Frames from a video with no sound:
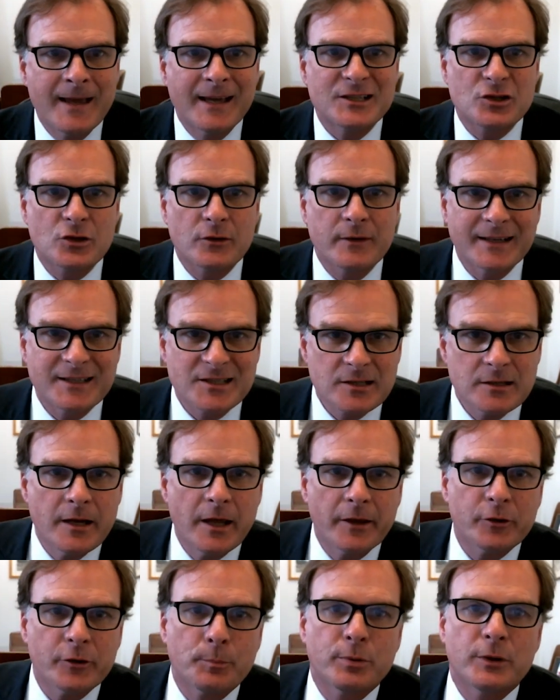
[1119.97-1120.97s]
So that's
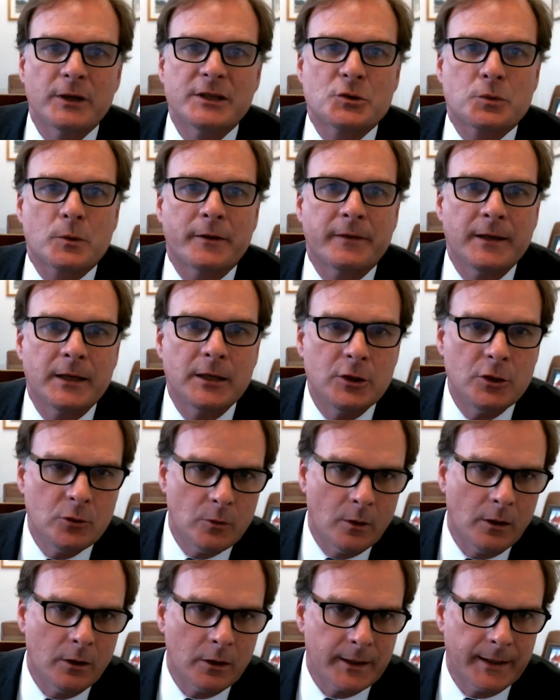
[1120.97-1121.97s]
another place where I think
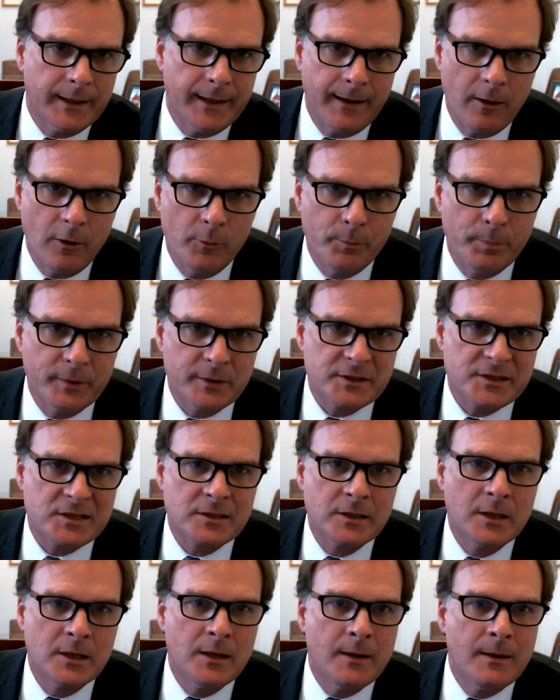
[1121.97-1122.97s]
you all could help
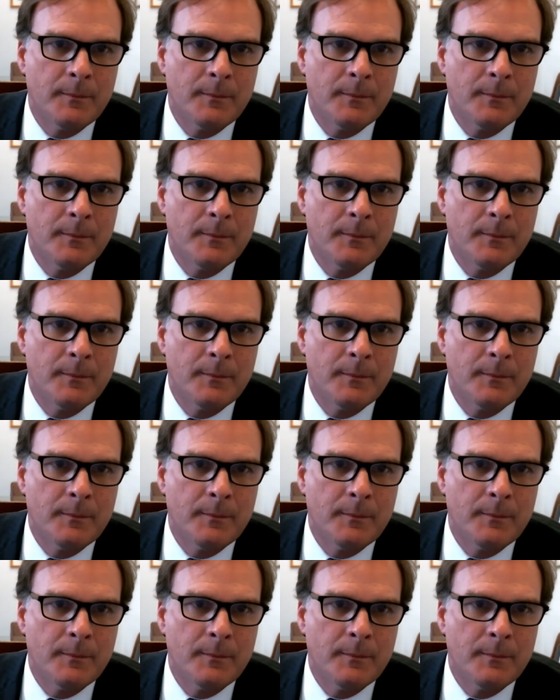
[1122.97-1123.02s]
us